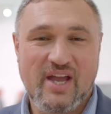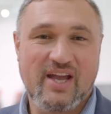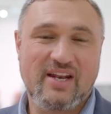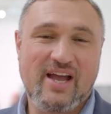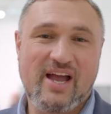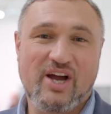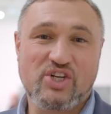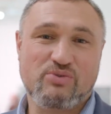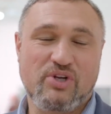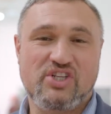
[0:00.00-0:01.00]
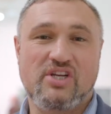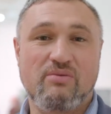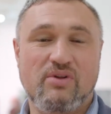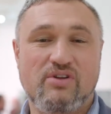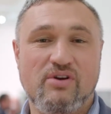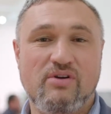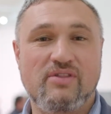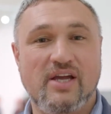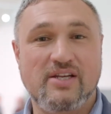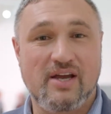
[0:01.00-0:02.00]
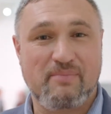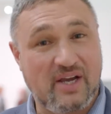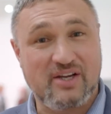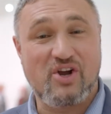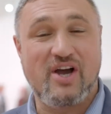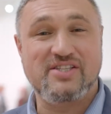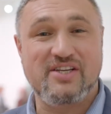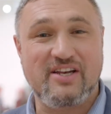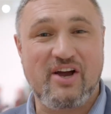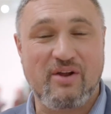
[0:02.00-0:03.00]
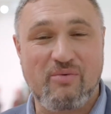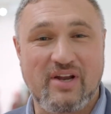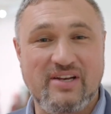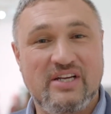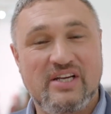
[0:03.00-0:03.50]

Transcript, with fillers: and uh, I just want to share with you that uh, back in nineteen ninety-one,